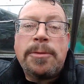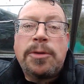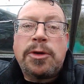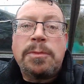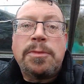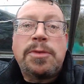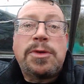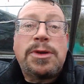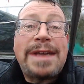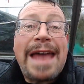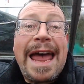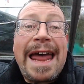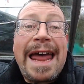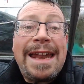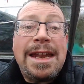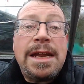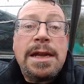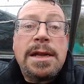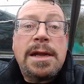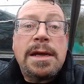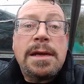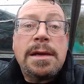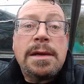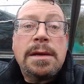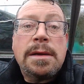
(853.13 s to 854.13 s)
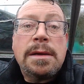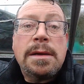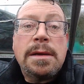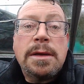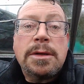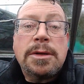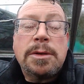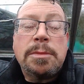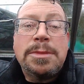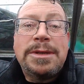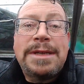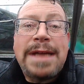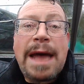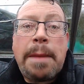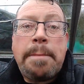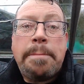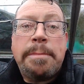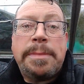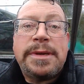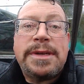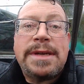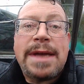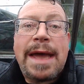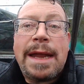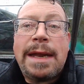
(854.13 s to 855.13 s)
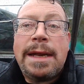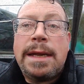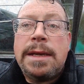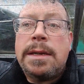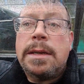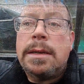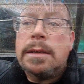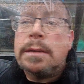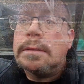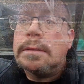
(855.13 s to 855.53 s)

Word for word: some sand, some damp sand.